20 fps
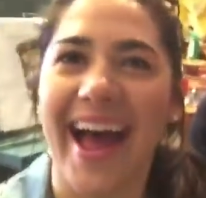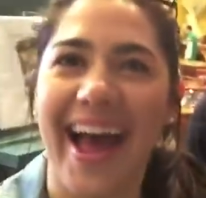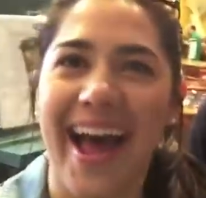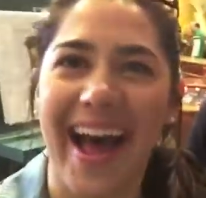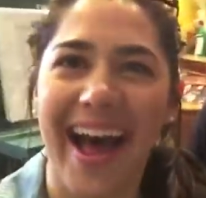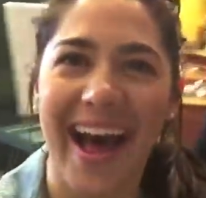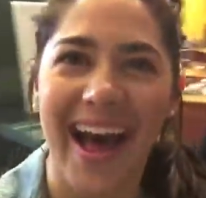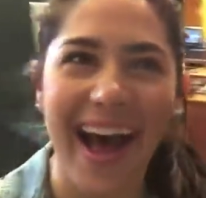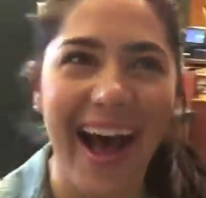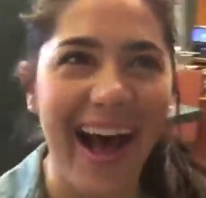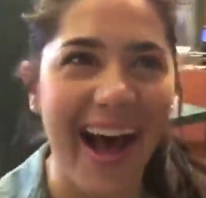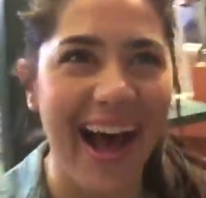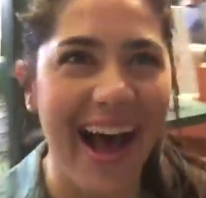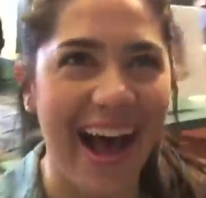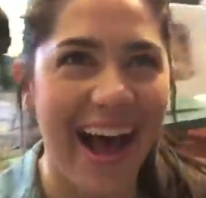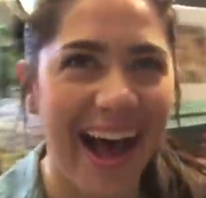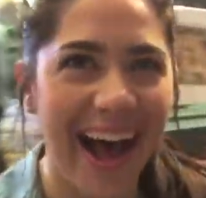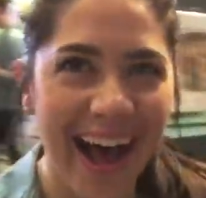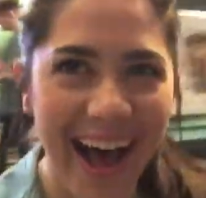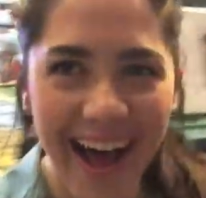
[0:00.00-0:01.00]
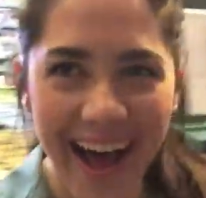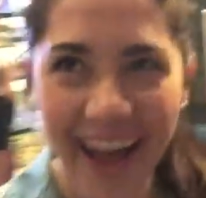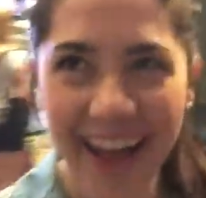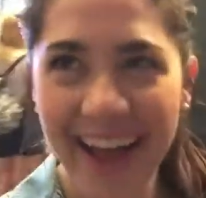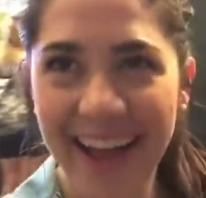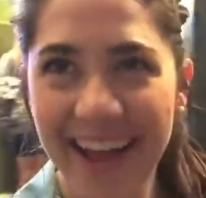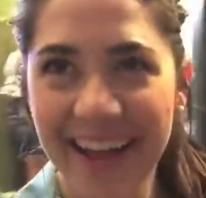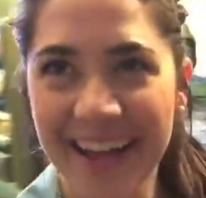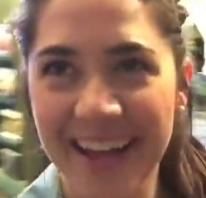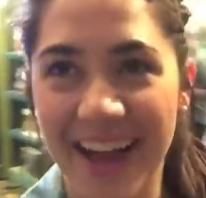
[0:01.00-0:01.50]
body.
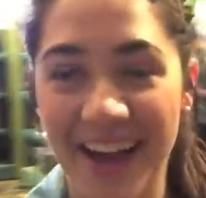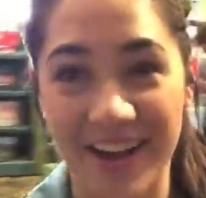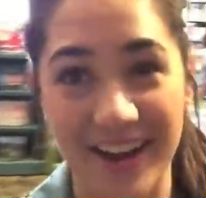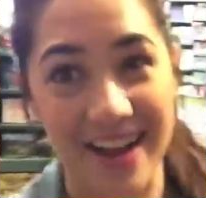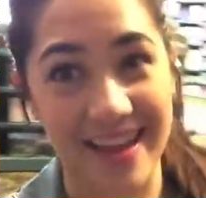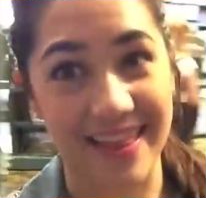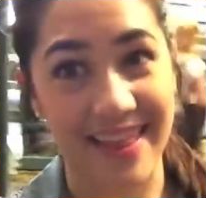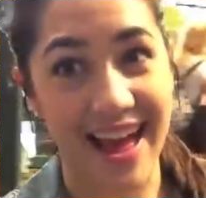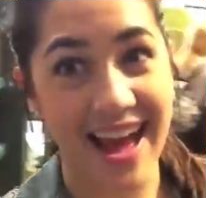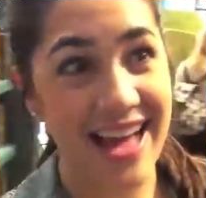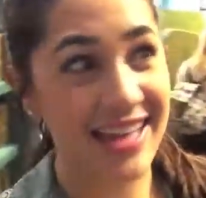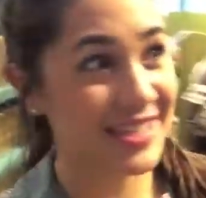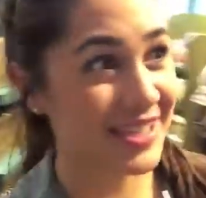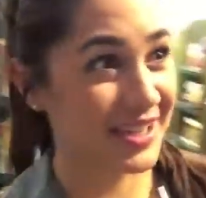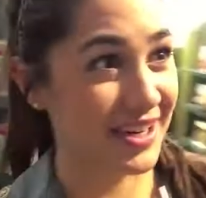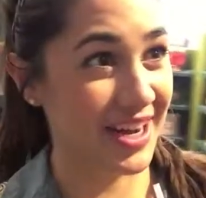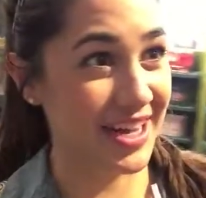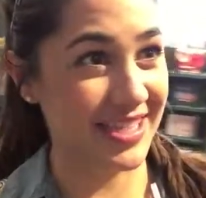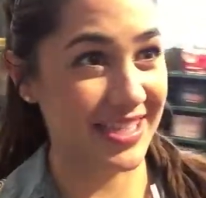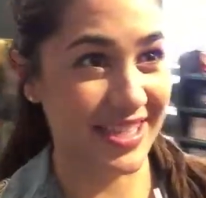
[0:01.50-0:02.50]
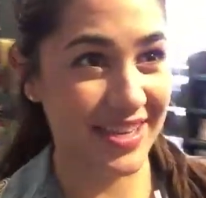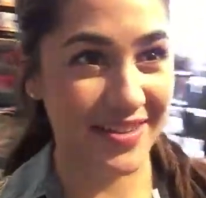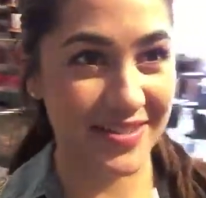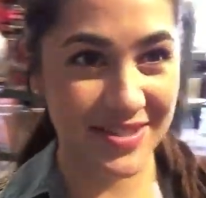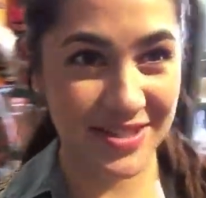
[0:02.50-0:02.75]
all right, that's aggressive.